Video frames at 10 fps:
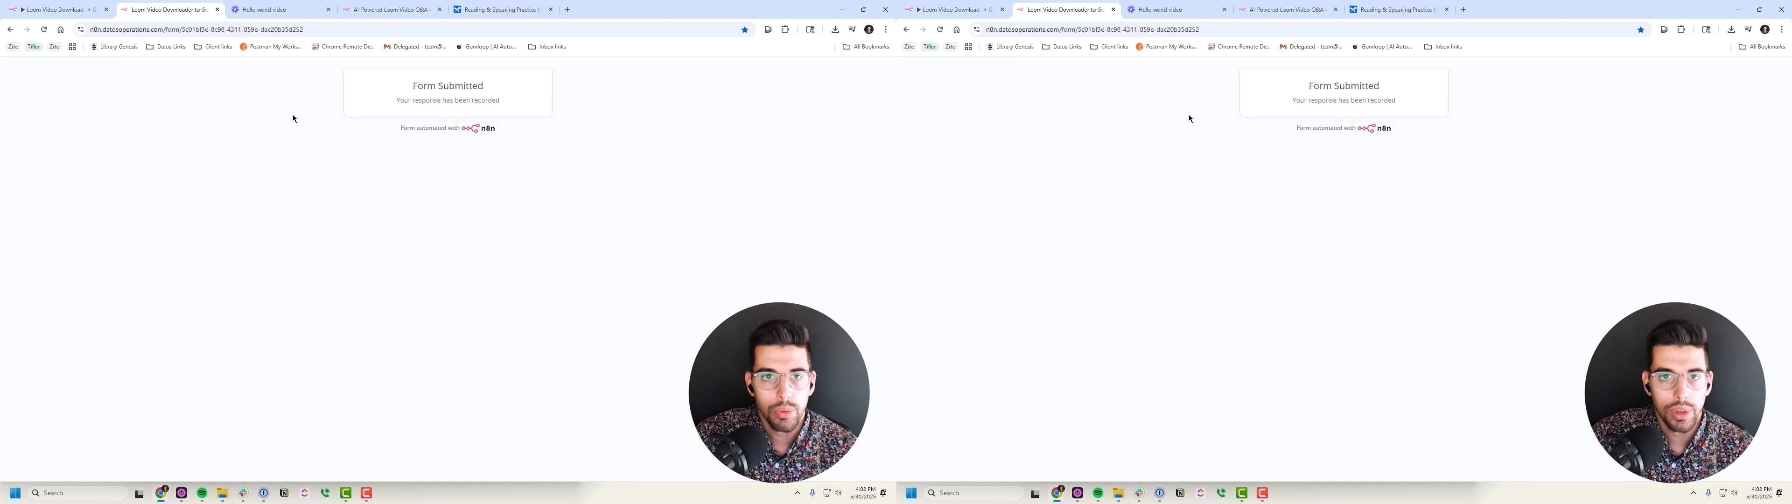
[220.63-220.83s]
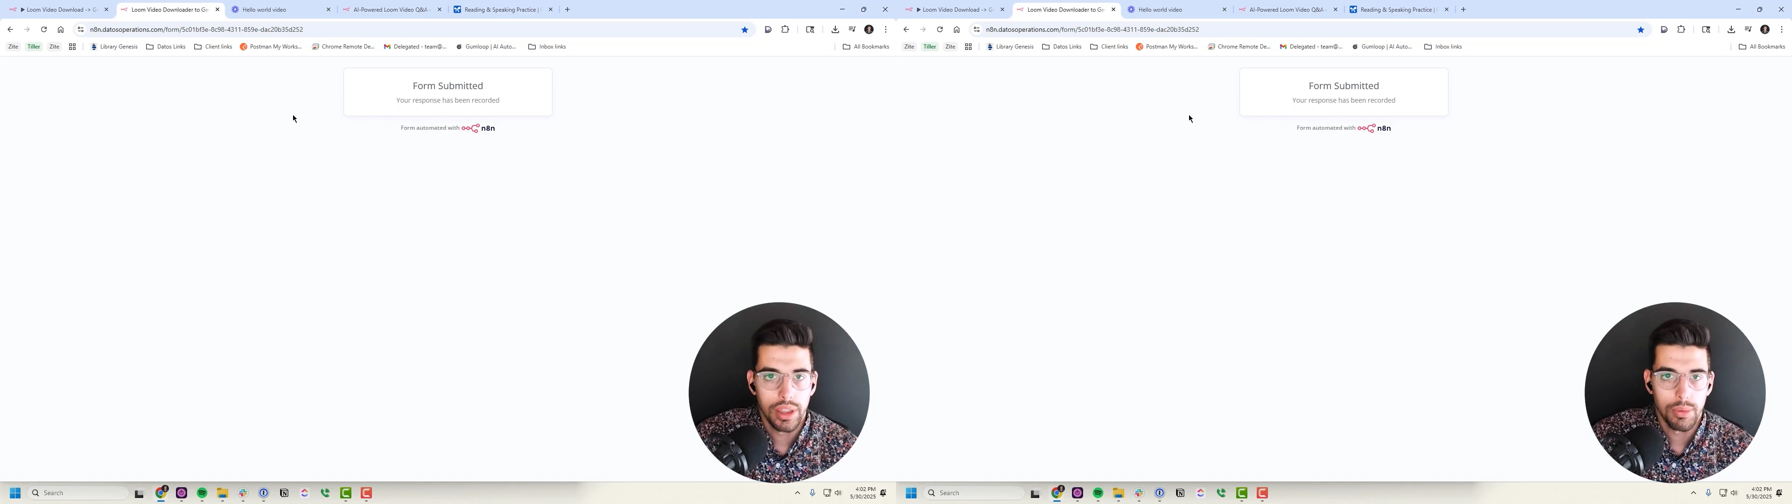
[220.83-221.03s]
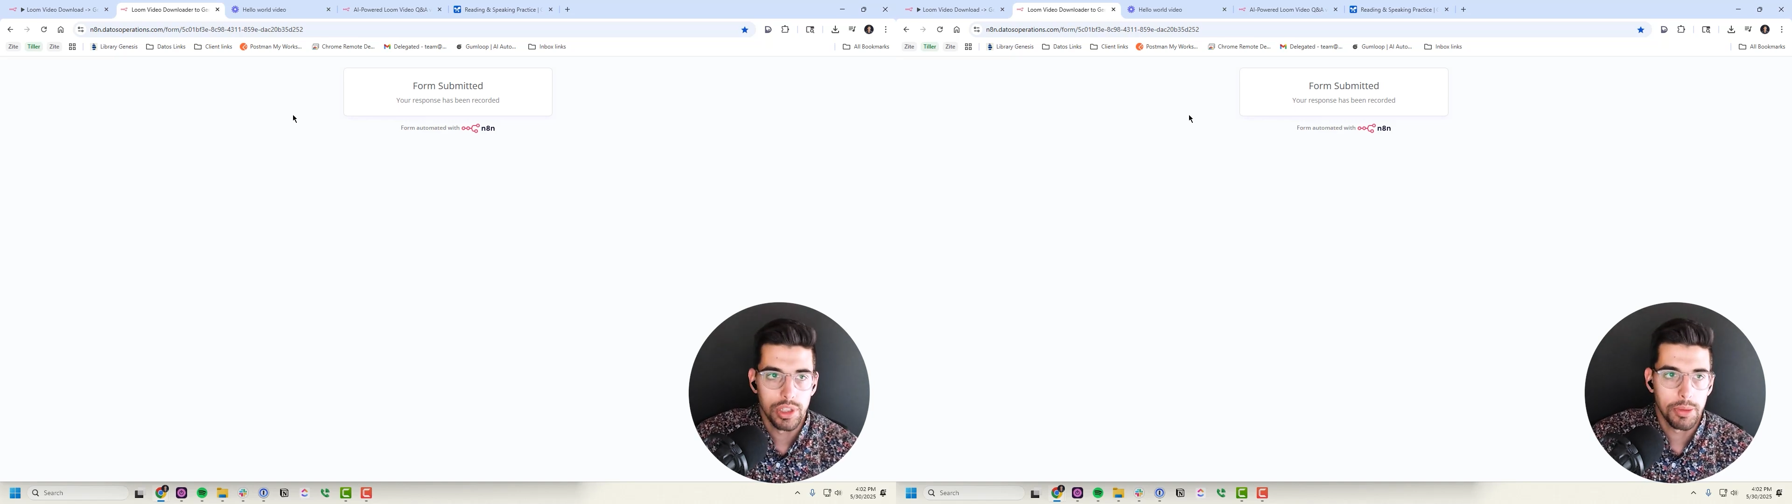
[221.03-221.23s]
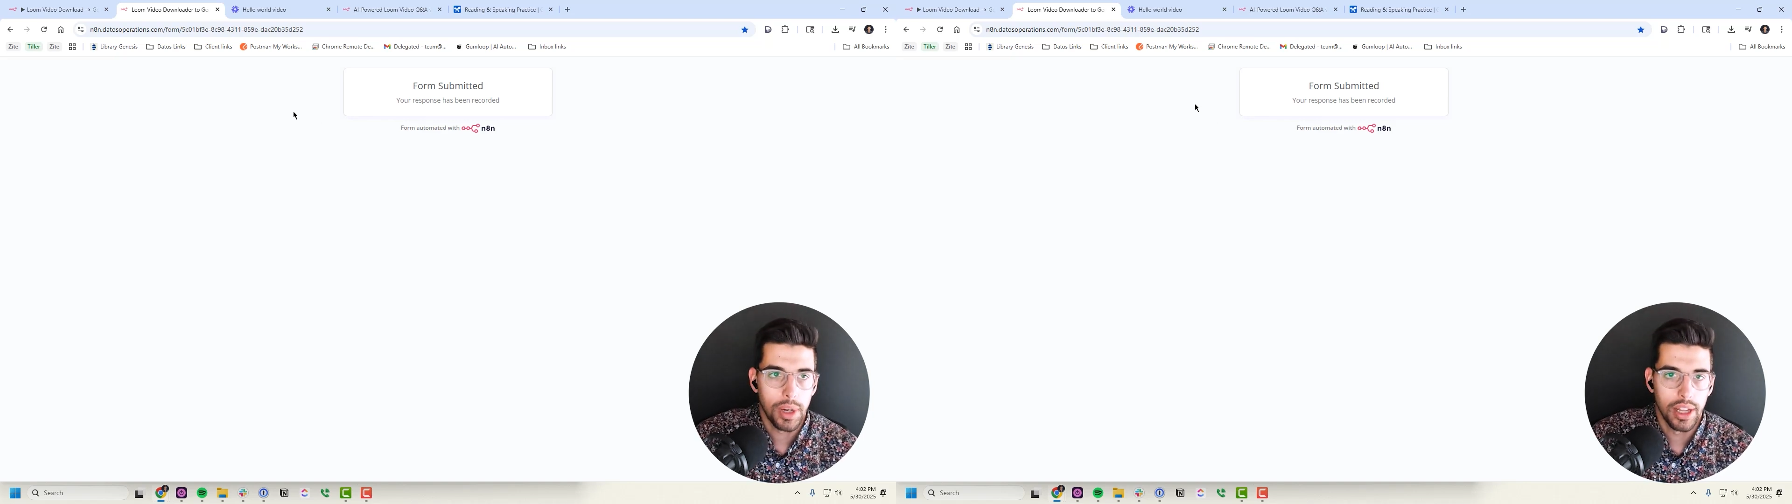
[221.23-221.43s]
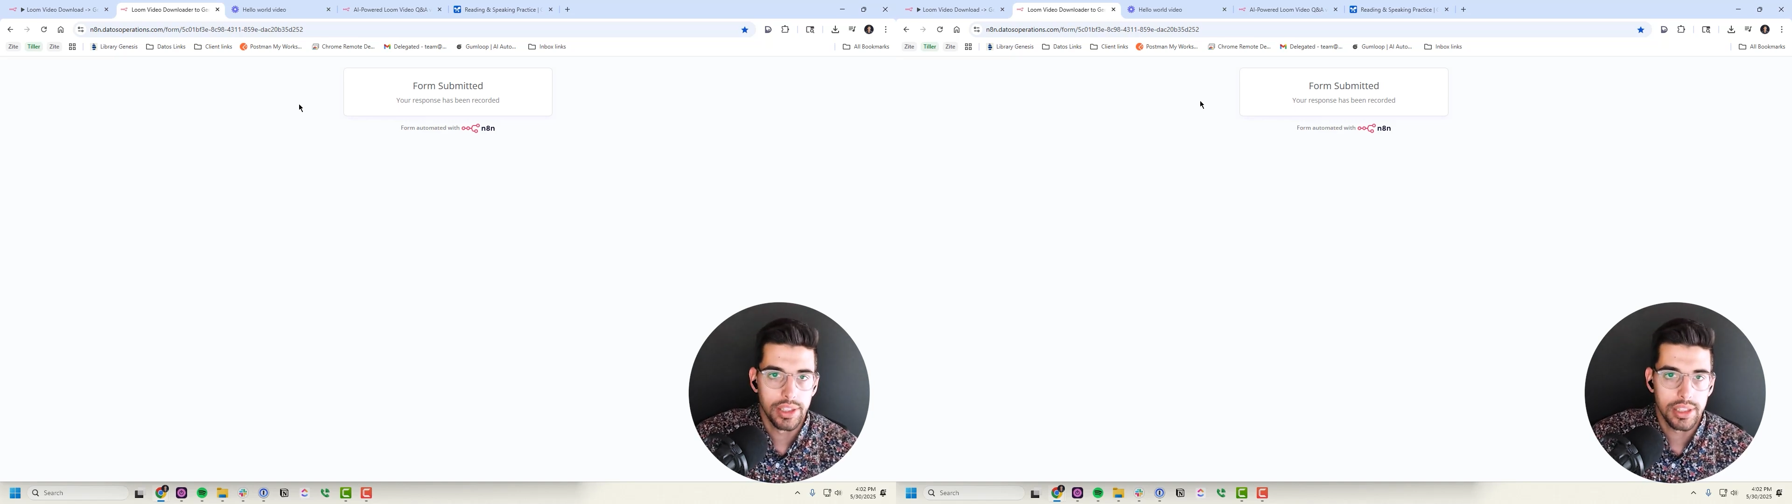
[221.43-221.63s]
with the
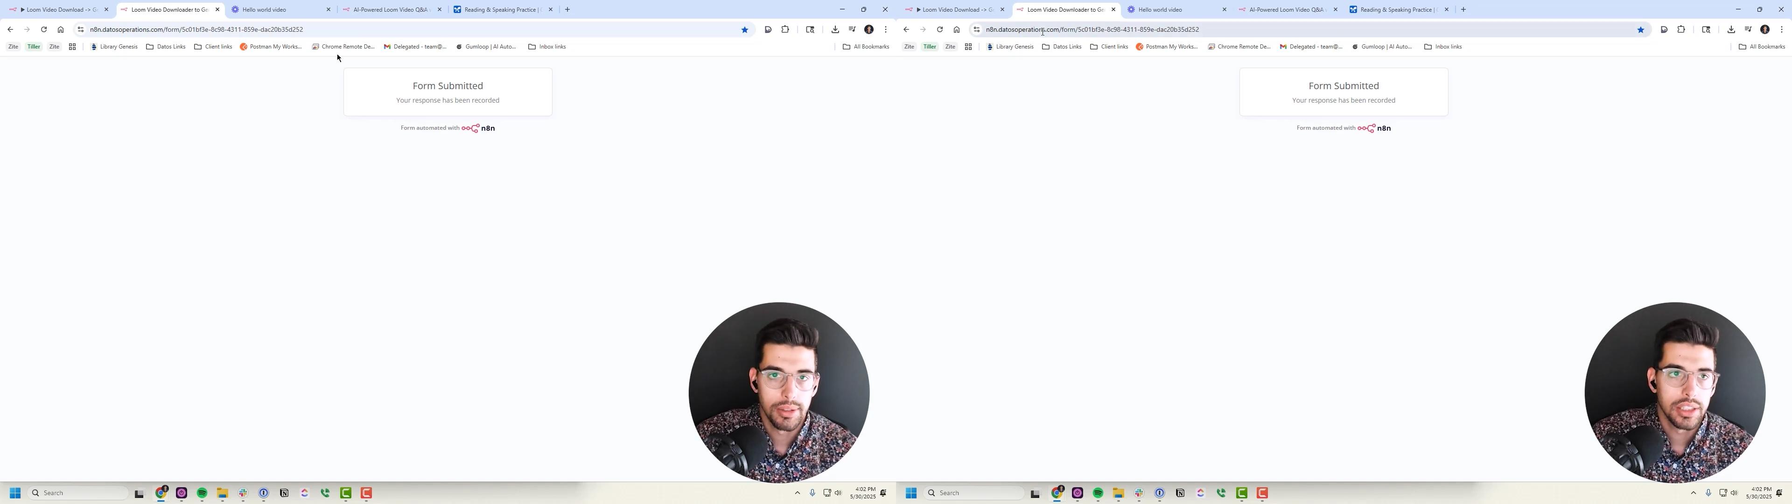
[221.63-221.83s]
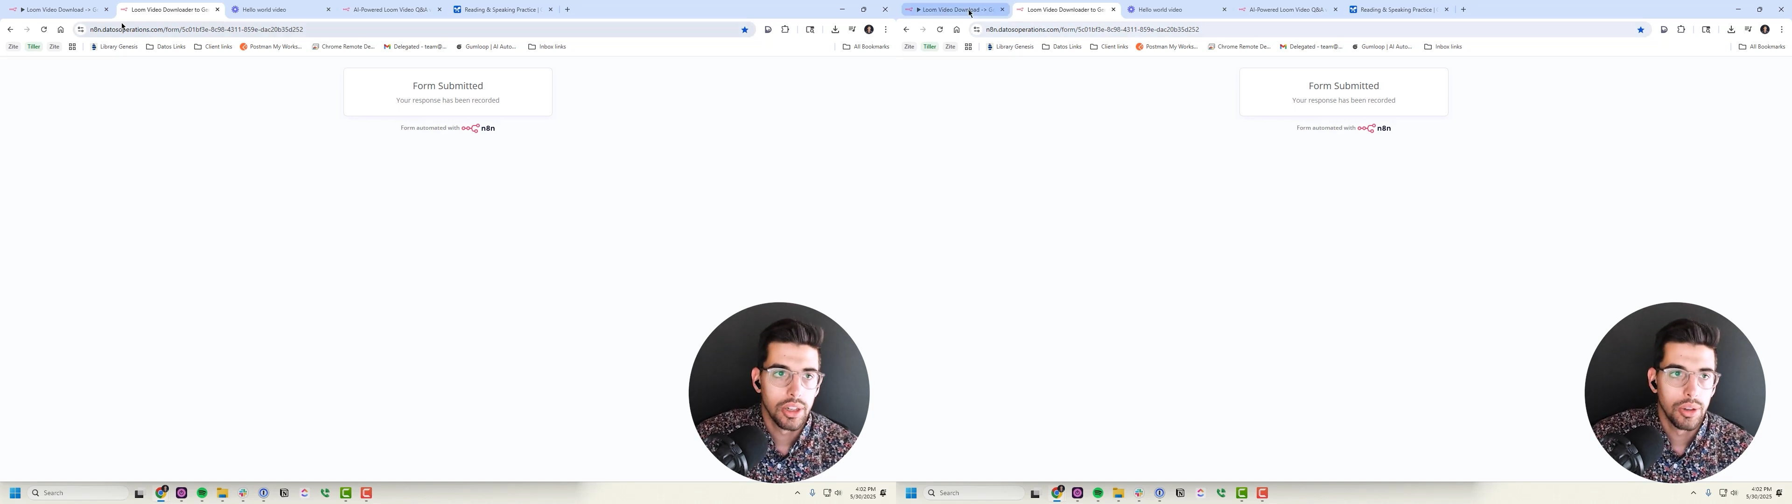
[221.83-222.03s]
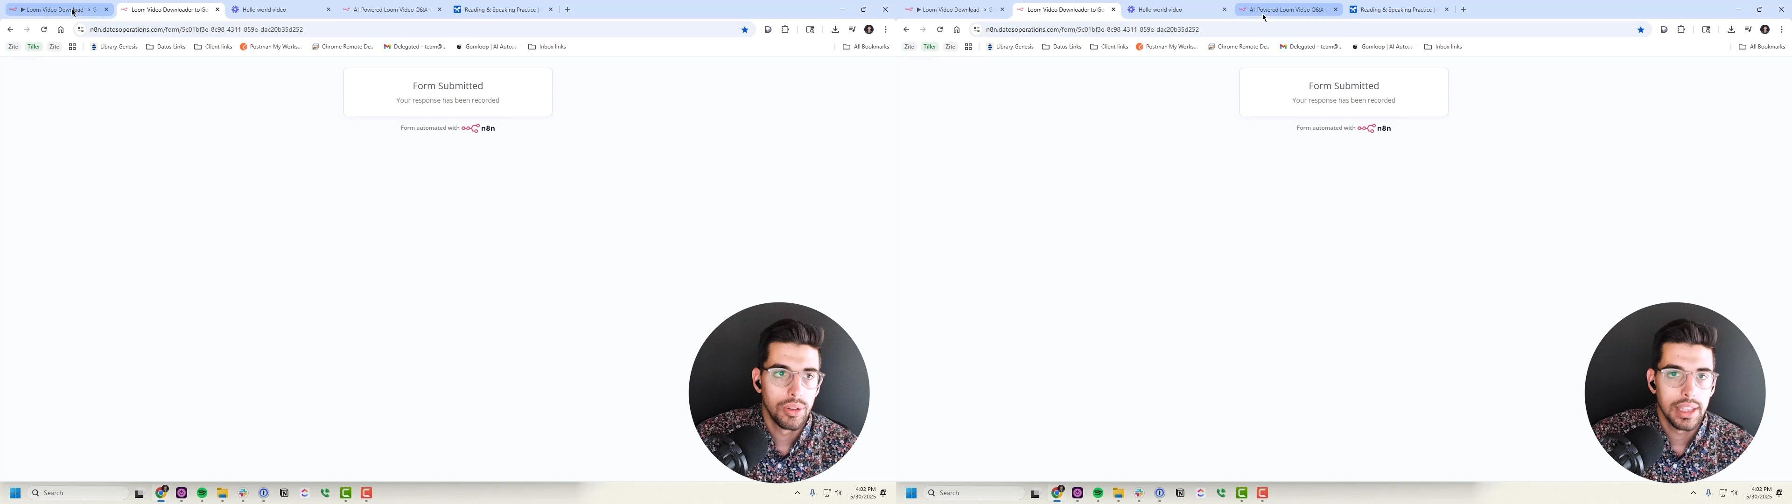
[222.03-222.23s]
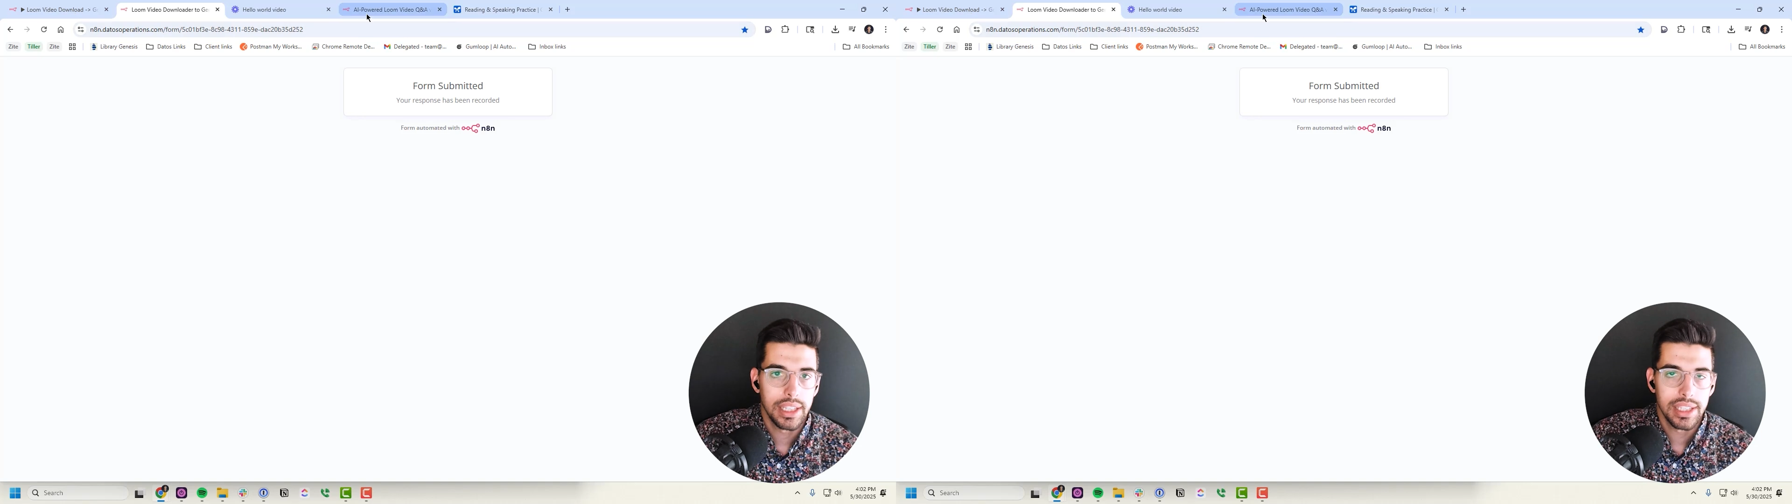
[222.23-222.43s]
response. So this